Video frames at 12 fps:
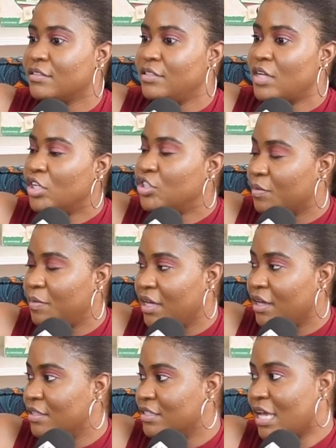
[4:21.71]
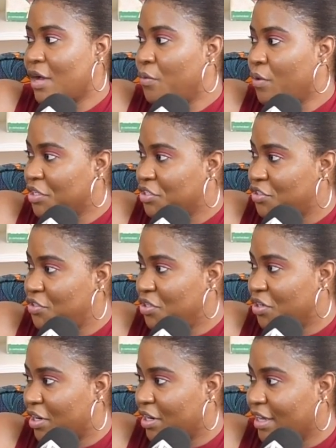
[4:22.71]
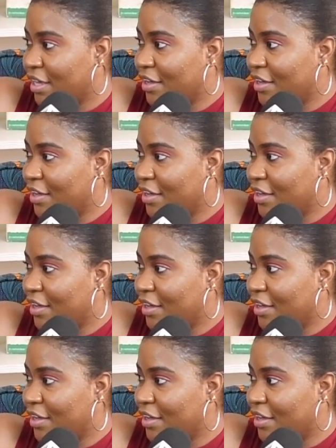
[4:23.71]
non-Jamaicans that watch New York